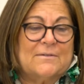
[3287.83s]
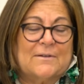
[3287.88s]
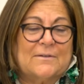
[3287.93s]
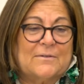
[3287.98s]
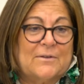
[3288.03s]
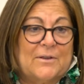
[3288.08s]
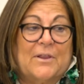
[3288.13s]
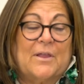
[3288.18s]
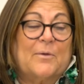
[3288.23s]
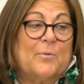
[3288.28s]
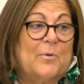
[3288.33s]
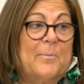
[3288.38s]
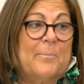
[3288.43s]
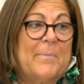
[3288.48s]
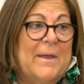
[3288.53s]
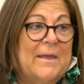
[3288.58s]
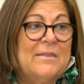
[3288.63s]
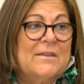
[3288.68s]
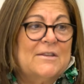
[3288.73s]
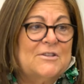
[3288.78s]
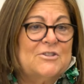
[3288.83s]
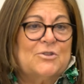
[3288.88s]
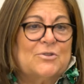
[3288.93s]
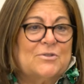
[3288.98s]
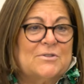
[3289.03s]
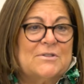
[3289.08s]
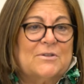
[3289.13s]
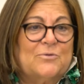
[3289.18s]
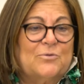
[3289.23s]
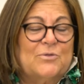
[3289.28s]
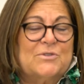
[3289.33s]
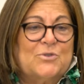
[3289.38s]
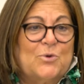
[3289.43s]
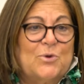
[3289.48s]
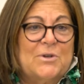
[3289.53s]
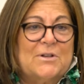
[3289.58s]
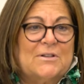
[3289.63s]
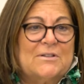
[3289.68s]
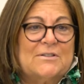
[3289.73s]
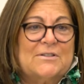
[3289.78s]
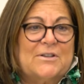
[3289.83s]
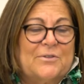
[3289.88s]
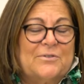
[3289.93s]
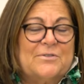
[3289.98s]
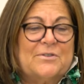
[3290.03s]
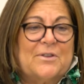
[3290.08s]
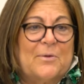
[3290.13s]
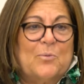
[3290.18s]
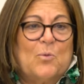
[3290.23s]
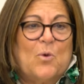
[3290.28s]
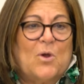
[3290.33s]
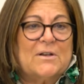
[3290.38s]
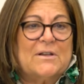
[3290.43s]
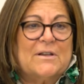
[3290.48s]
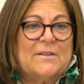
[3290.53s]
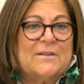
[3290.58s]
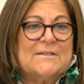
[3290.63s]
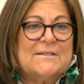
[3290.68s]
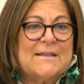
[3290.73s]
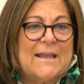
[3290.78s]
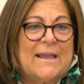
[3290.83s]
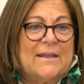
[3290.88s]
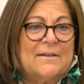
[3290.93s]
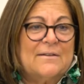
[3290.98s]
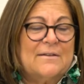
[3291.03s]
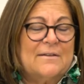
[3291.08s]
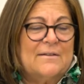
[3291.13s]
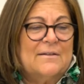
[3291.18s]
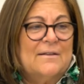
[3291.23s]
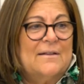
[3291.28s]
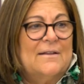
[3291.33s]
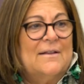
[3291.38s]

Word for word: I mean, they were in bathing suits and resort suits, so they walked in the sand, and